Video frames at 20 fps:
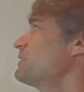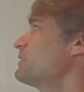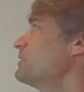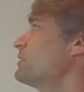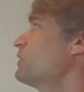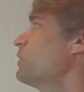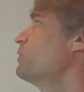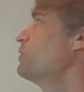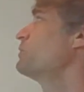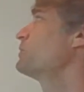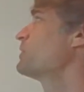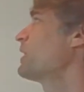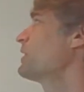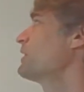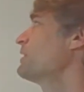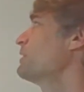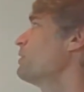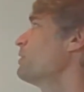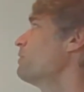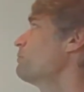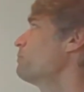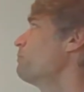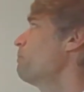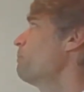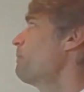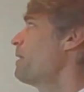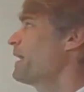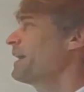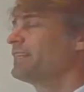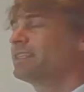the cosine of
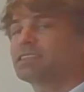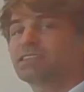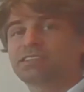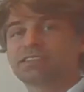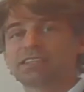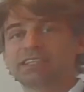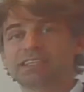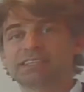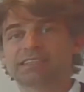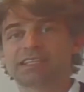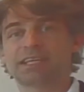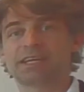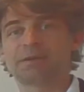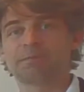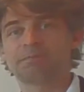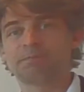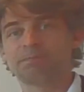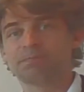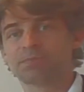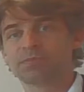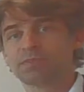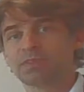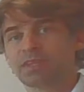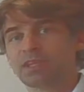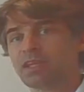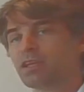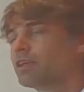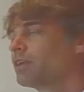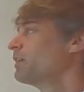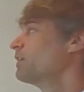minus theta.
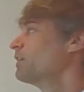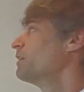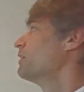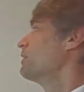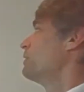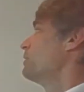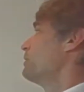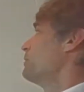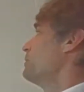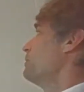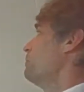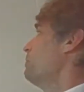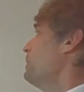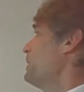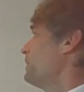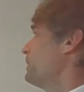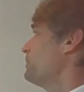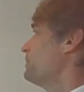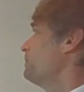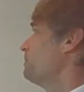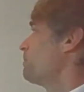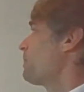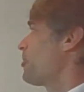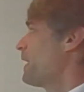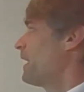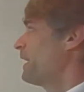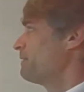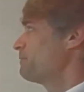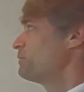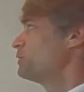Well,
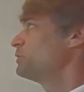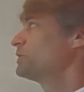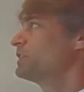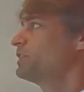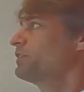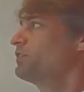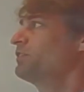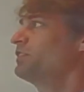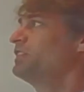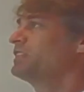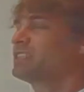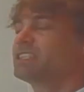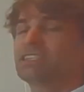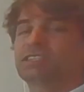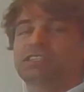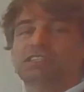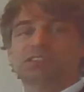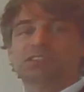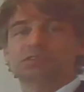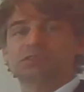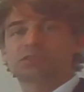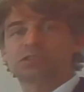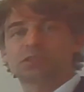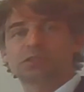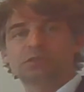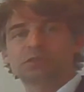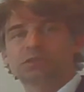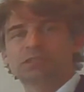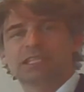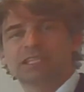I've used the theta just to show
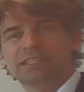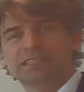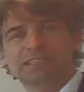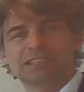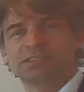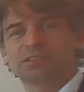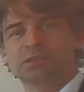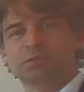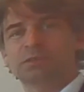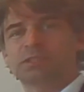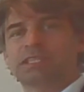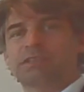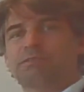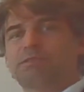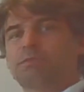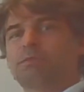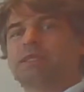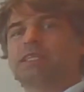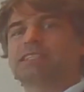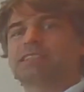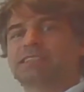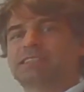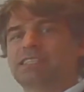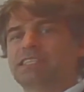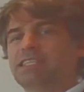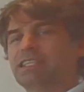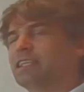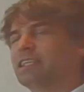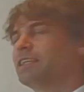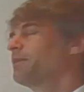you that it doesn't always have to be a
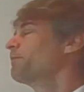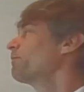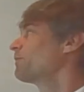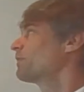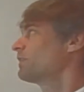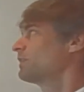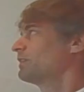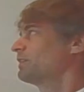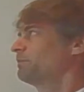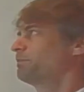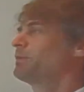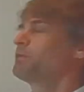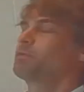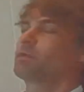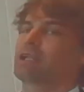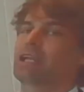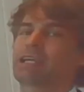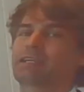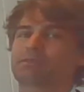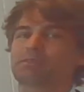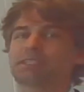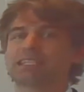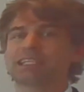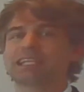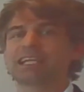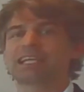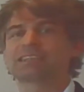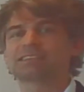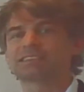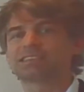t, like Greek
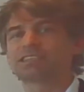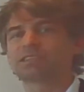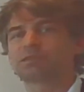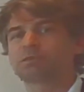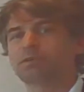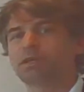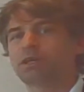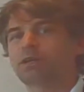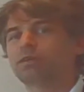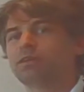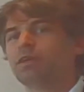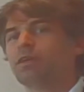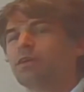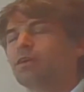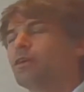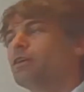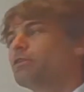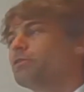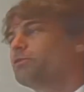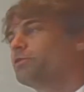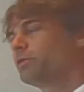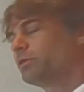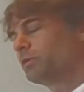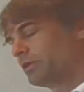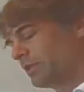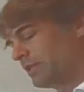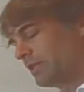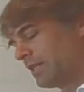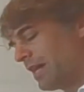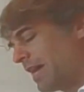letters as well,
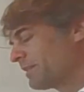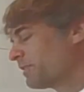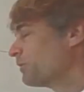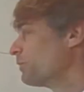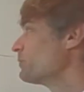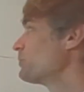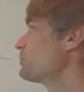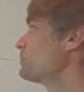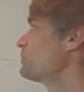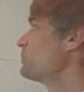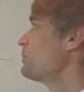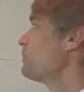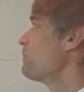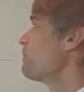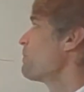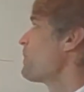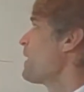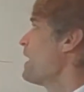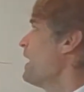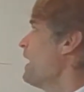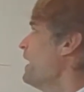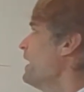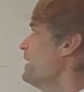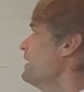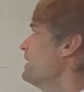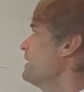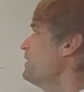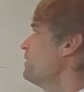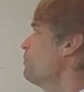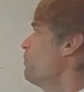for angles.
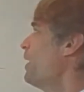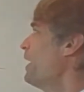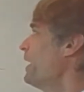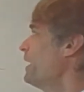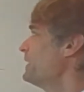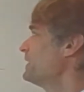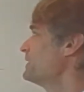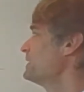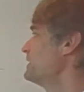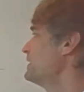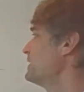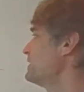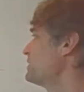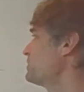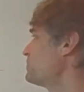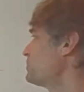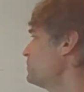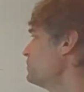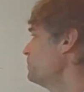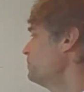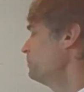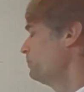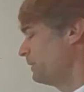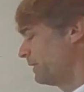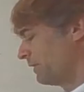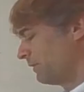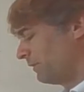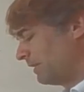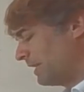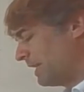And why is this true?
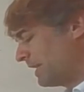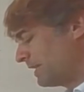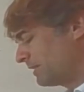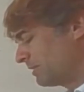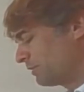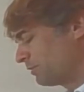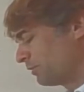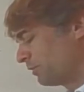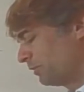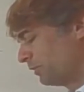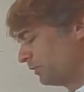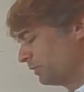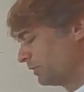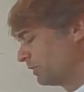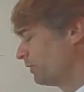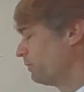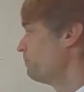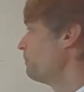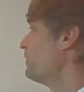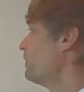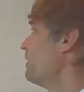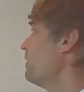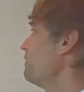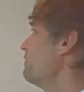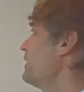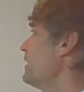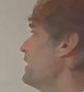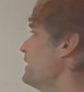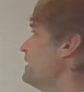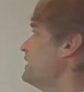Well, let's draw some
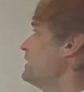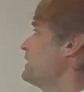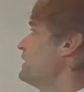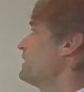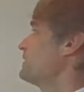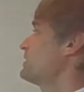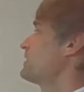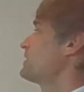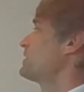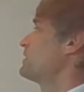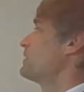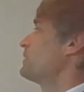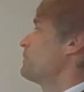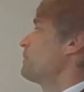radius